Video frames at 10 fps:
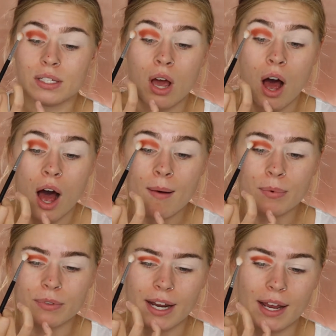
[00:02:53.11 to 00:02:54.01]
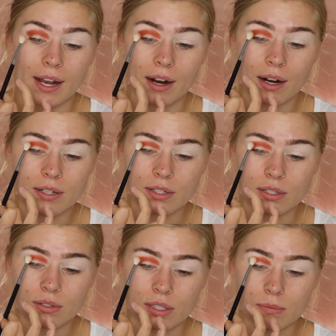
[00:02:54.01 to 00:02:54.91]
top right here and
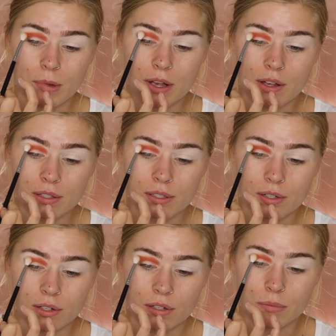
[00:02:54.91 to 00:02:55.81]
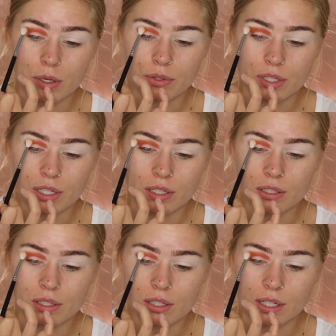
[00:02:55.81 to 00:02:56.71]
just do small circle
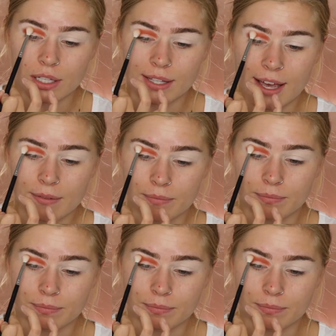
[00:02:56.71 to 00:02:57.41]
motions to get that